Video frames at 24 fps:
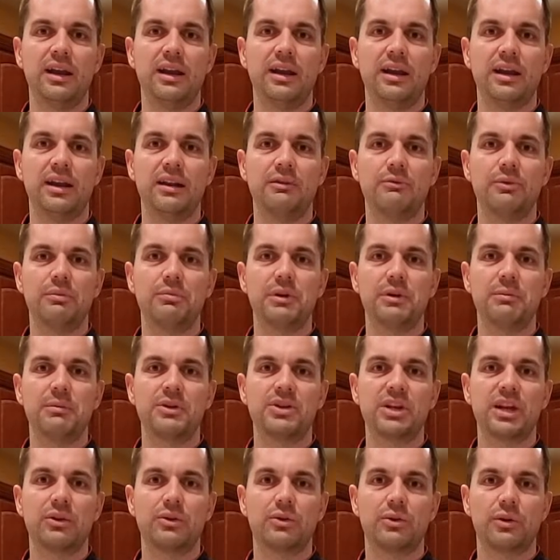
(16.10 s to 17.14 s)
and we pretty
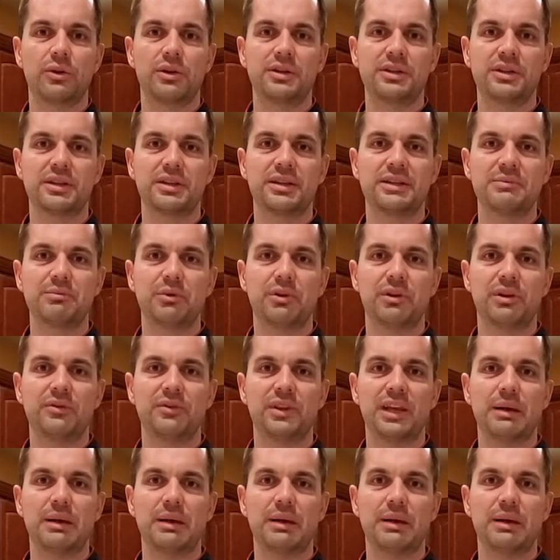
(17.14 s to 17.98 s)
much get orders at this point of